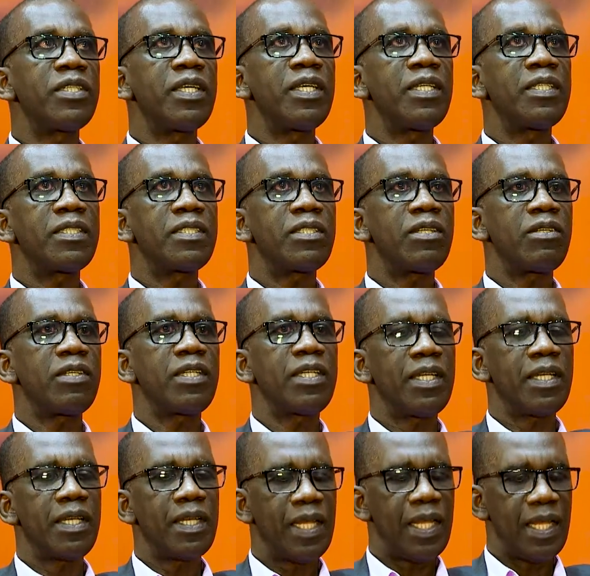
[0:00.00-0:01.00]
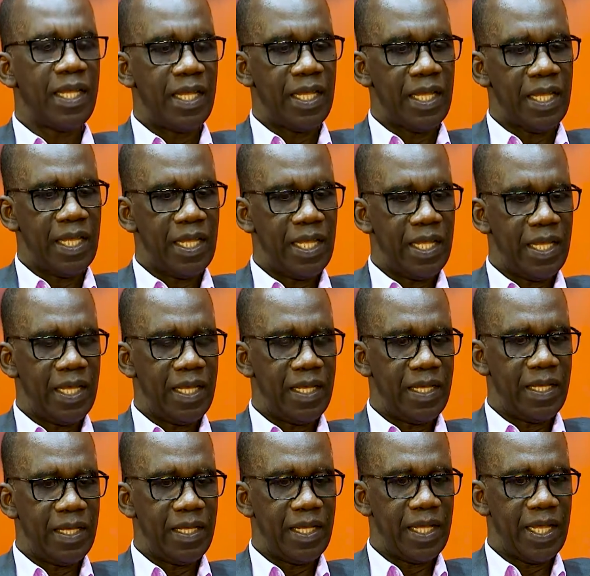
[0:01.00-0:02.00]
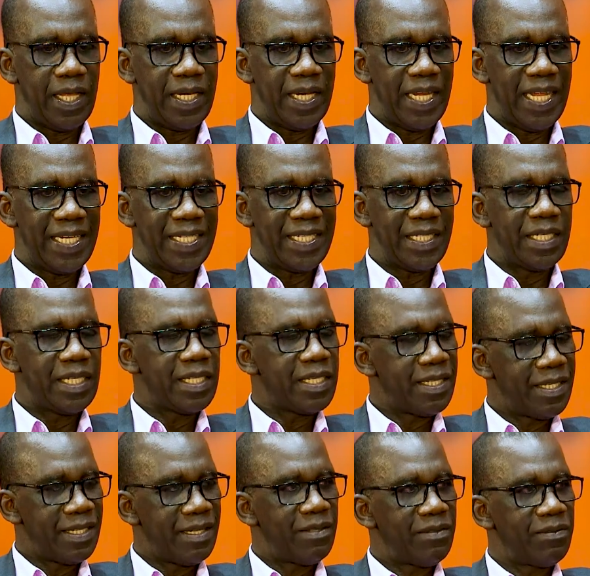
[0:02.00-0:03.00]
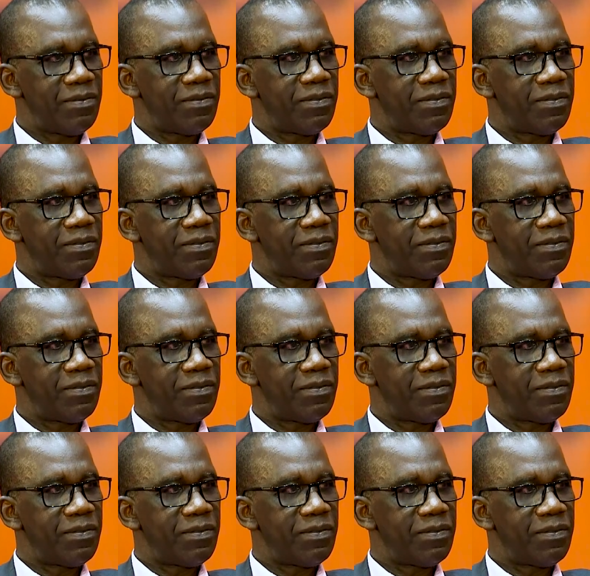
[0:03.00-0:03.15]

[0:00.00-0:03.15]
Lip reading: is not an end in itself.